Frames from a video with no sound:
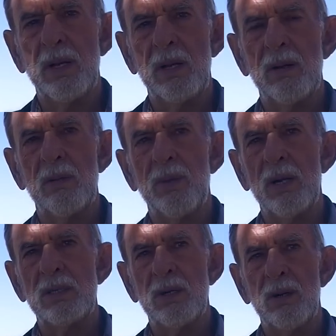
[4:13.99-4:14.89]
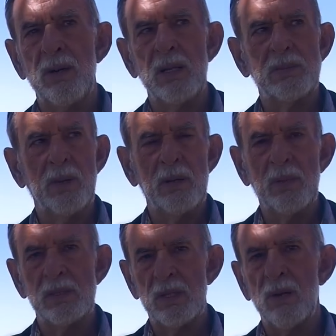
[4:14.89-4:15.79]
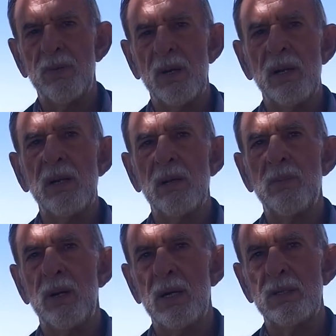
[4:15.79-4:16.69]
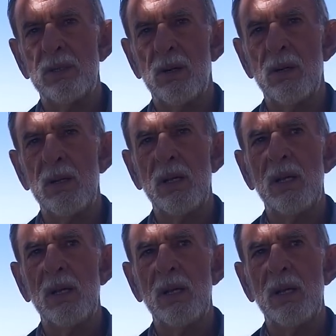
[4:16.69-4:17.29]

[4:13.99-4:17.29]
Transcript: taken on the Bradshaw Ranch by myself and Linda Bradshaw.